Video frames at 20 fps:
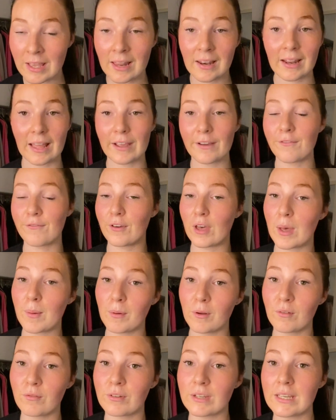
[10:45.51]
Like,
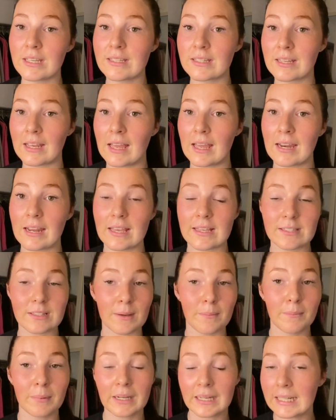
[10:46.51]
verbal reasoning is
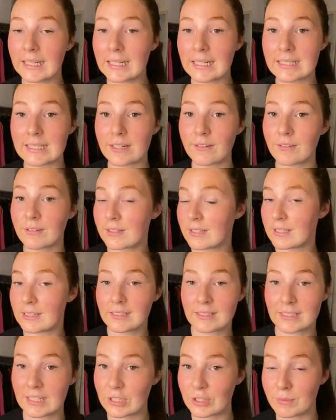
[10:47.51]
completely different to
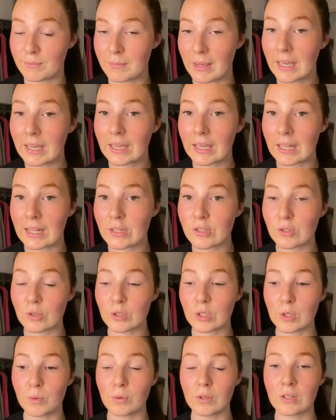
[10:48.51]
decision making, so
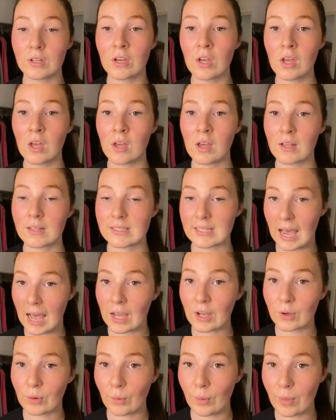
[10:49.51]
you would
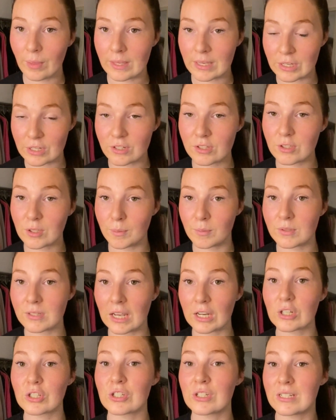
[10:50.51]
tackle each
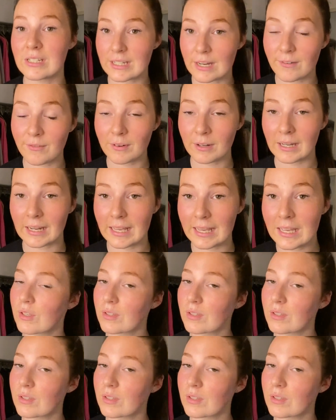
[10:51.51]
subsection differently.